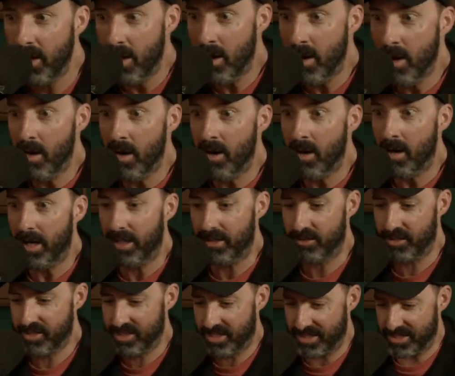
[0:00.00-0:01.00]
and
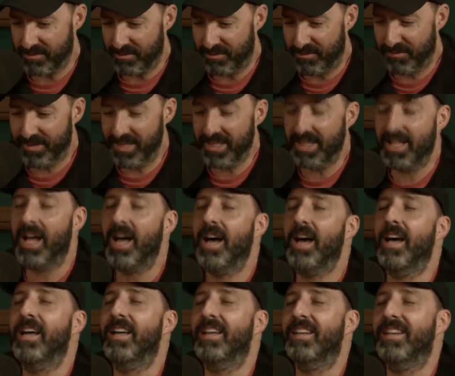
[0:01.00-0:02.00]
just this
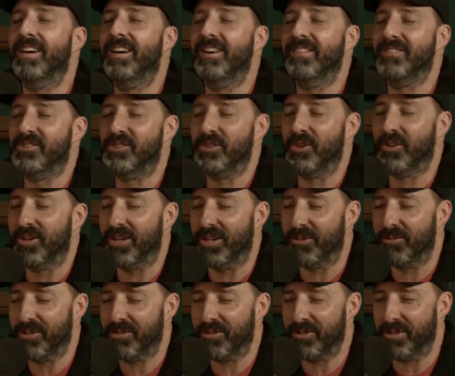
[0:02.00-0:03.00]
flood of joy
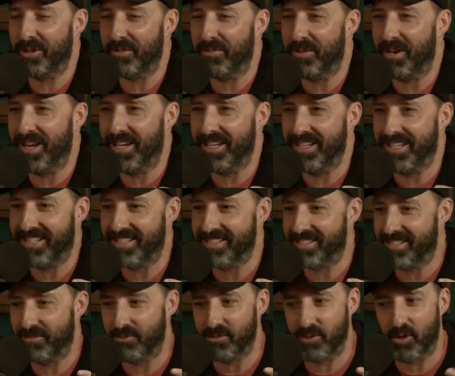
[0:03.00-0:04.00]
went through your body
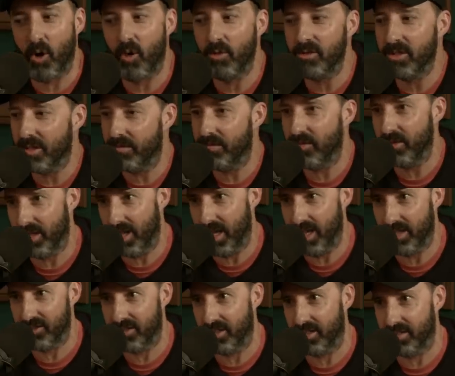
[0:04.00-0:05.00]
because it was only for the
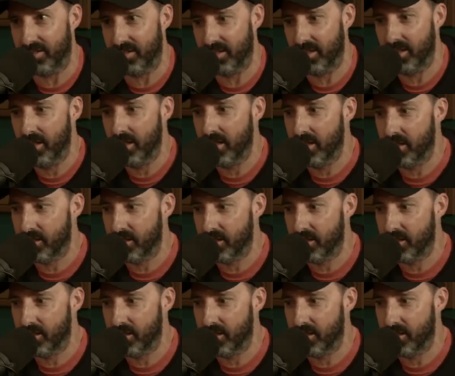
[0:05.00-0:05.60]
agent. Right.